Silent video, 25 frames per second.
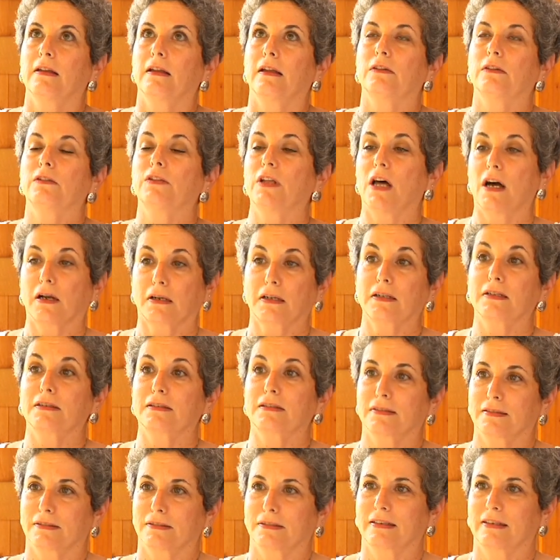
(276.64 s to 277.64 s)
Luck
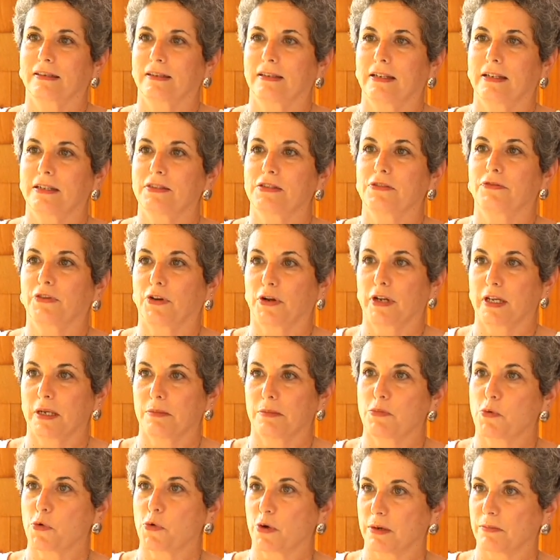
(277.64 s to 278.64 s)
is a very
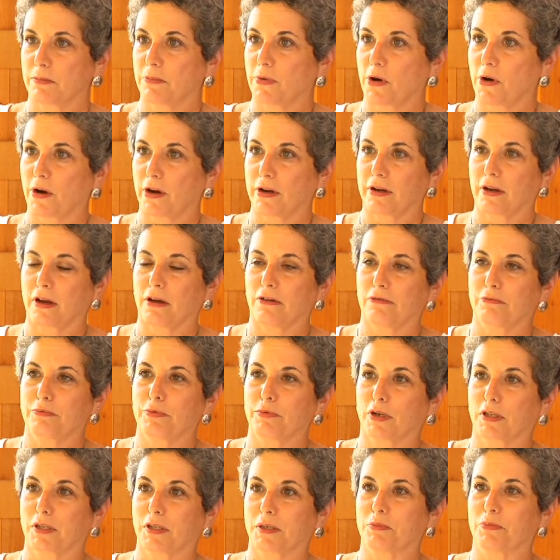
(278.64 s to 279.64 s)
important part of
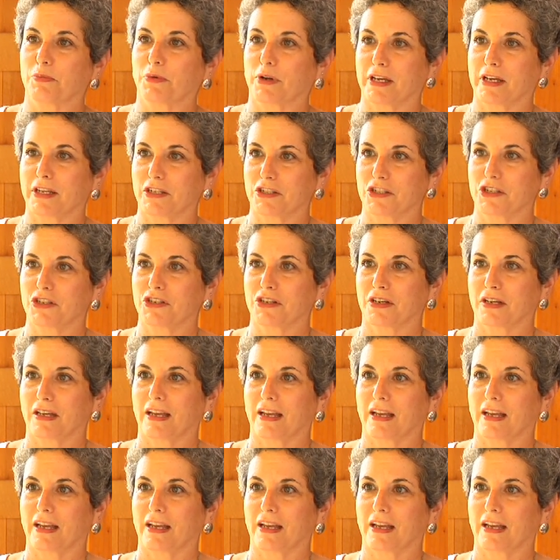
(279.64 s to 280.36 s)
Brooklyn Bridge.